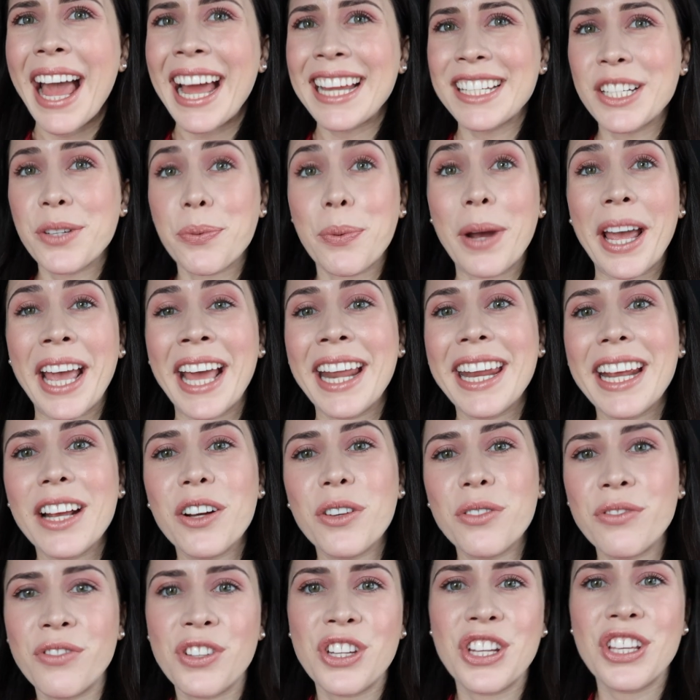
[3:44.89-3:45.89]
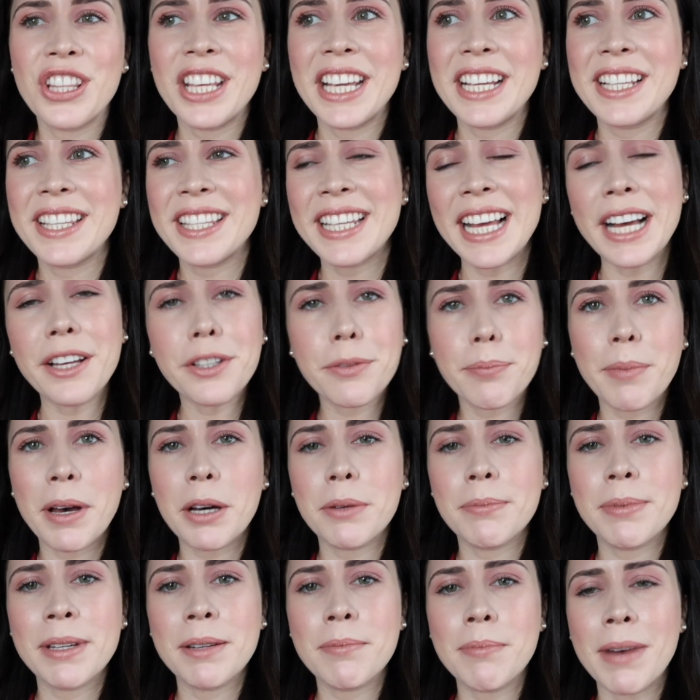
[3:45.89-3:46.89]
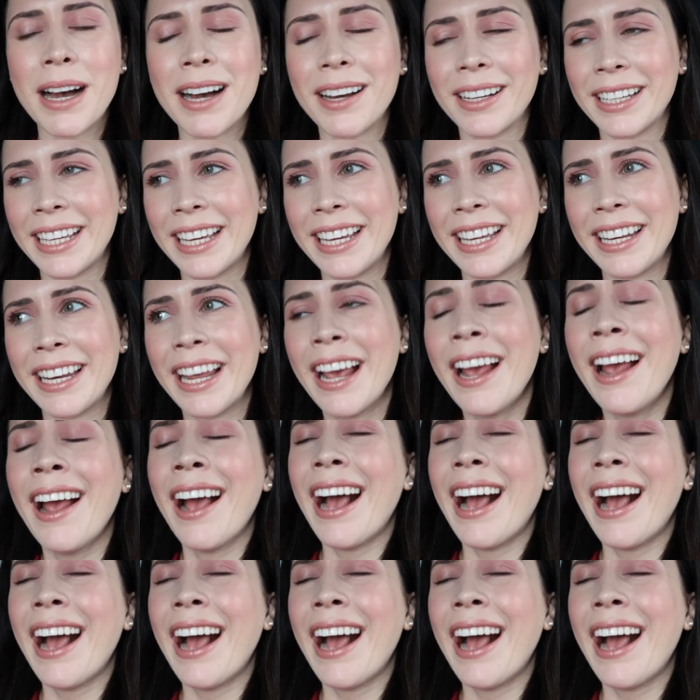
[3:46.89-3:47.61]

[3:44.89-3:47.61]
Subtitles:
and we're heading off to the South Melbourne market.